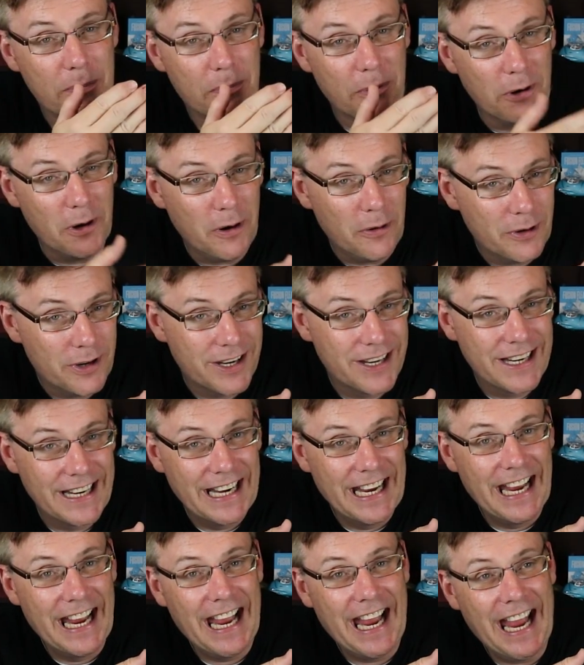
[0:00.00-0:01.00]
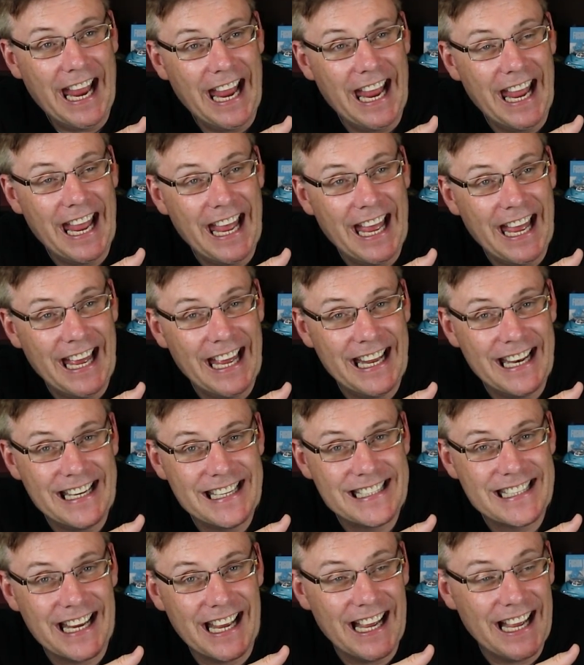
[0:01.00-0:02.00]
broke,
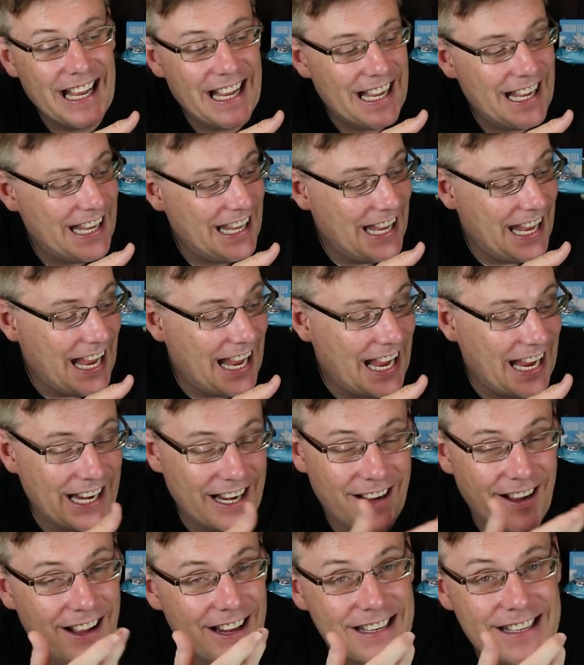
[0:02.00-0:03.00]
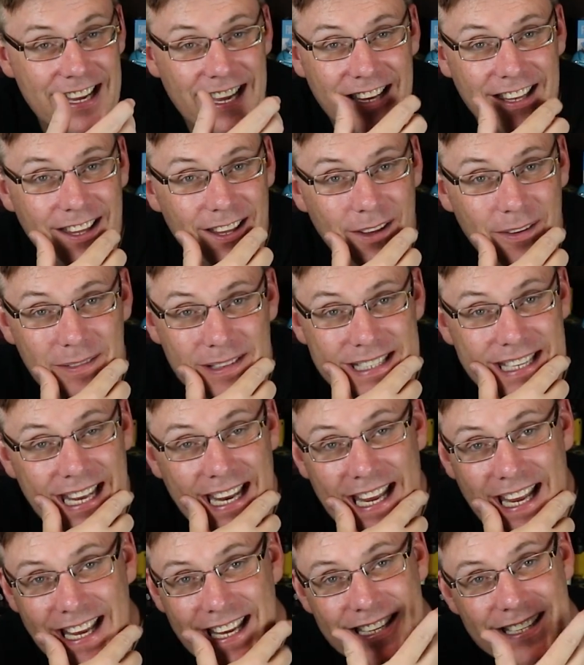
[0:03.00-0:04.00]
and I contacted them and said,
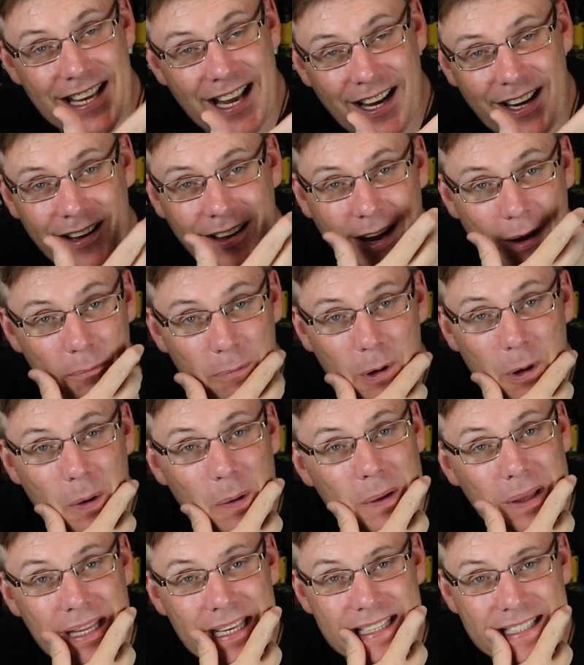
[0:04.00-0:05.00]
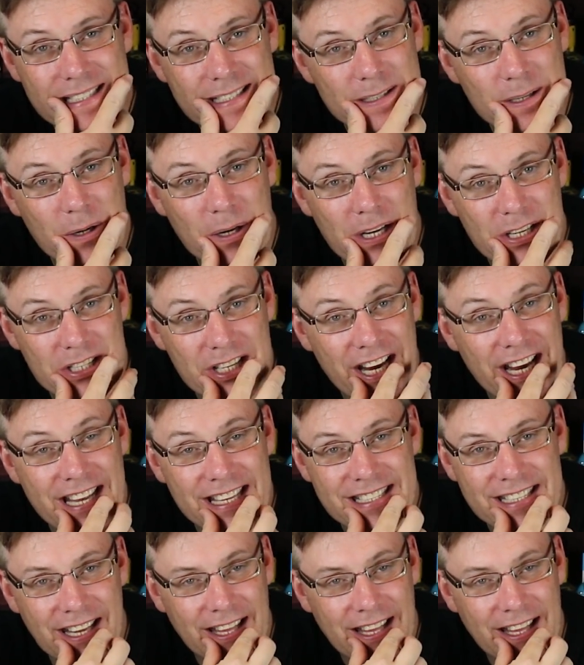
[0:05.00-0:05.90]
hey, I broke this, is there any chance?